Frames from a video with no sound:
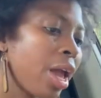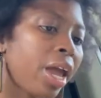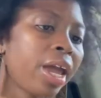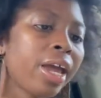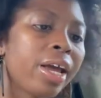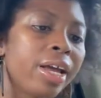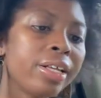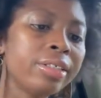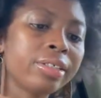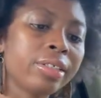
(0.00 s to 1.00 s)

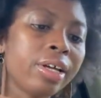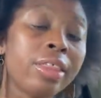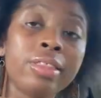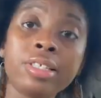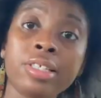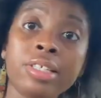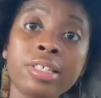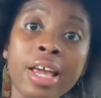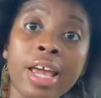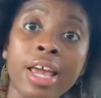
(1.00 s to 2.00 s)
And this
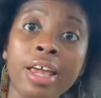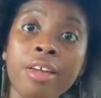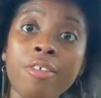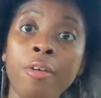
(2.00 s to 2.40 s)
is a